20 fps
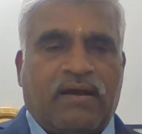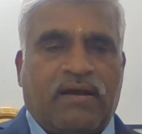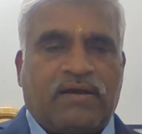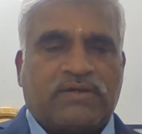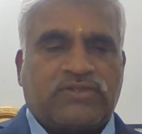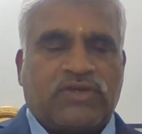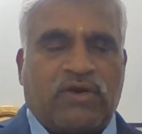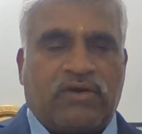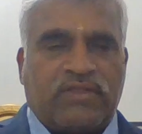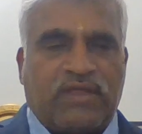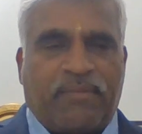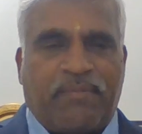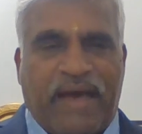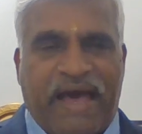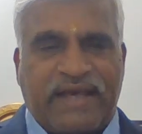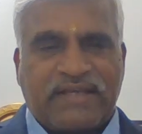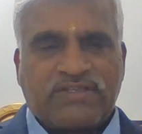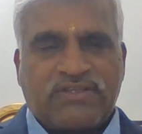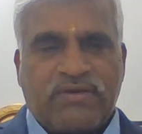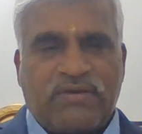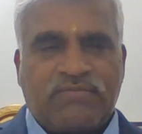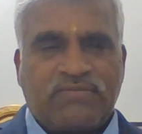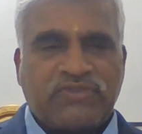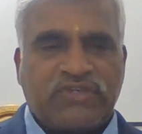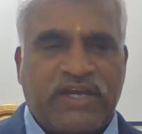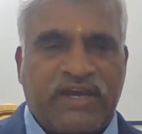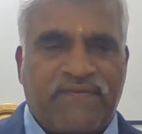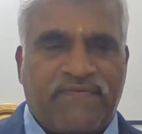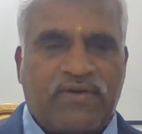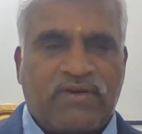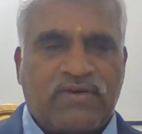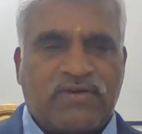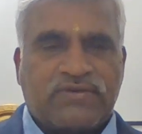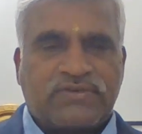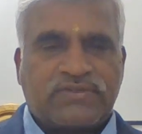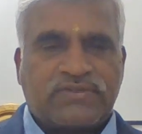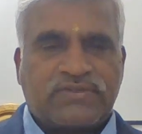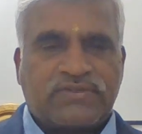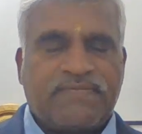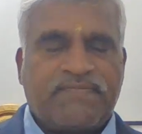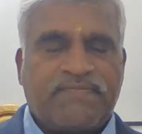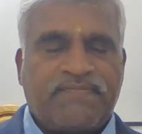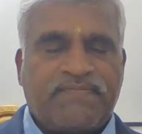So the maximum shear force